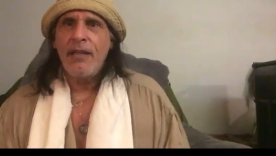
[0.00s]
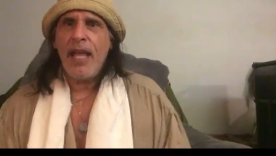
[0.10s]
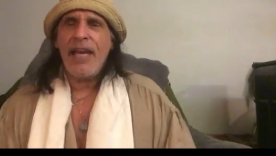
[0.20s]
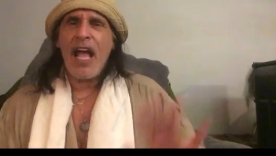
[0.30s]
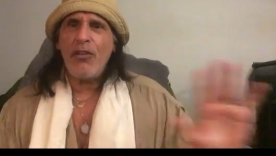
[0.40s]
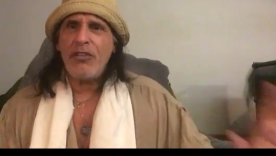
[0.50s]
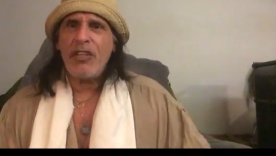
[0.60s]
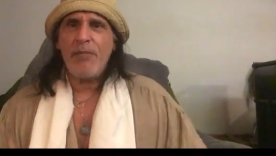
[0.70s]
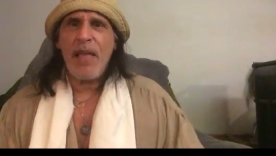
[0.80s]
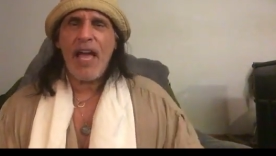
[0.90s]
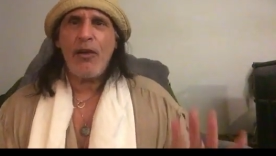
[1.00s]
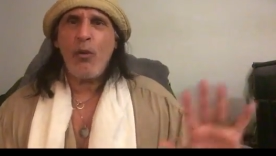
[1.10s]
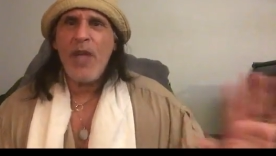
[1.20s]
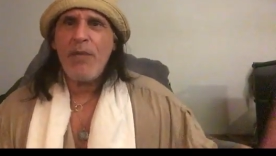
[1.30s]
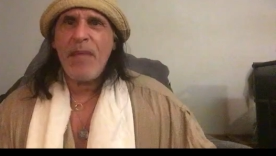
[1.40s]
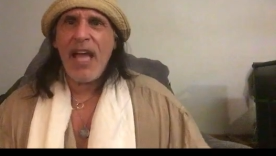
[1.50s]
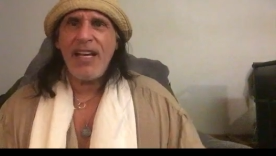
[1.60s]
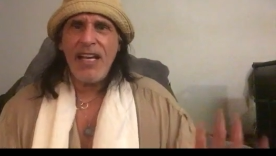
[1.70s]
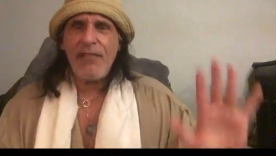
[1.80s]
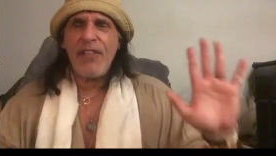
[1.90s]
an elderly man a weak man
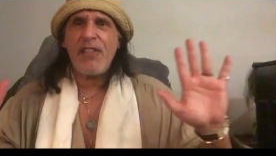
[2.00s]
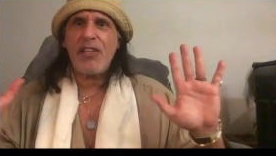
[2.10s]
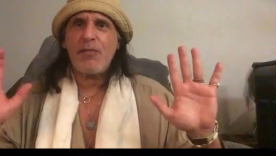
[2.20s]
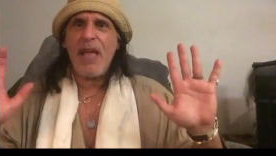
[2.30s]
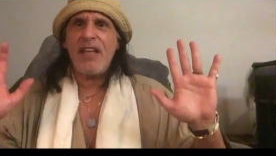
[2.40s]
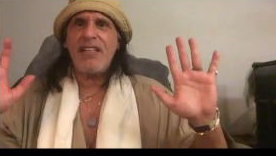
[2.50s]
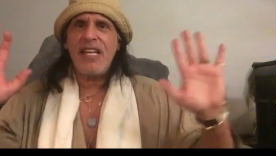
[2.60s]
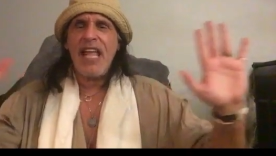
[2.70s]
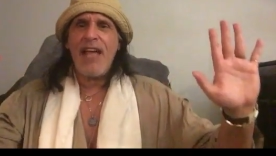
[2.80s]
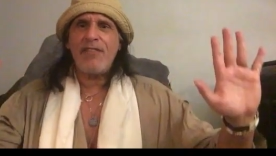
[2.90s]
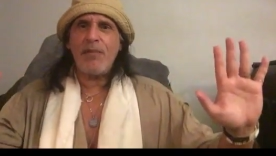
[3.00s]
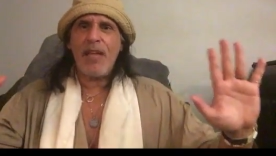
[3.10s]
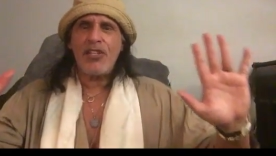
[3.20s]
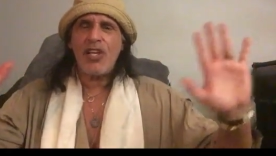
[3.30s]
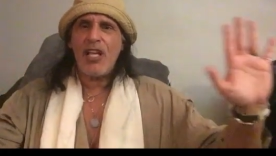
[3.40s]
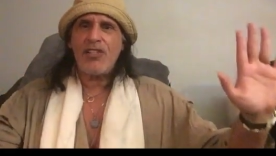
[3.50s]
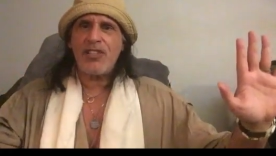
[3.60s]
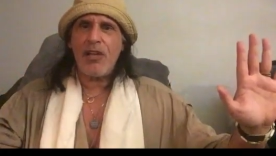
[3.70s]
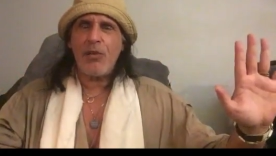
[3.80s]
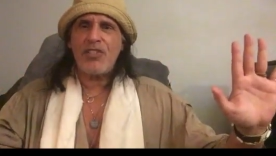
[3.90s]
and if this man did have dementia and
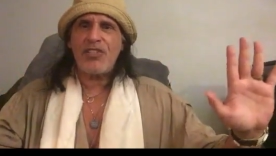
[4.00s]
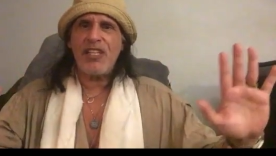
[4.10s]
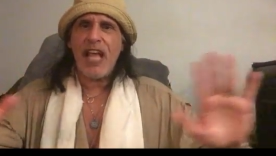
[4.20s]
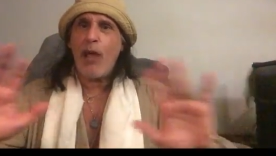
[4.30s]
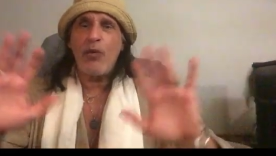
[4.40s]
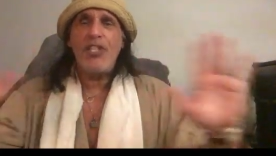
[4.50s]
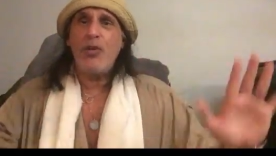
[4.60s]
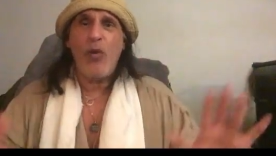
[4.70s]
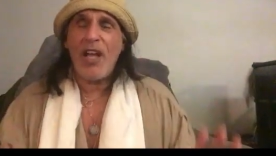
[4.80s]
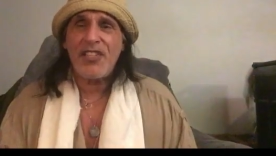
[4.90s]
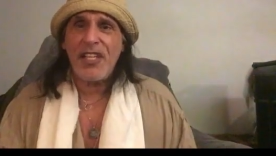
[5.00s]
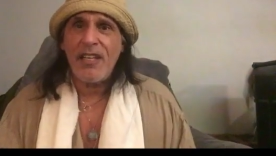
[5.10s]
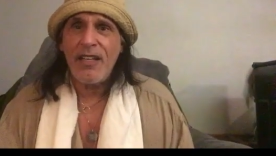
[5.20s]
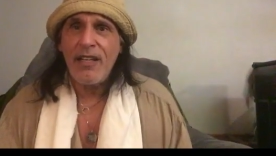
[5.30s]
was senile which he wasn't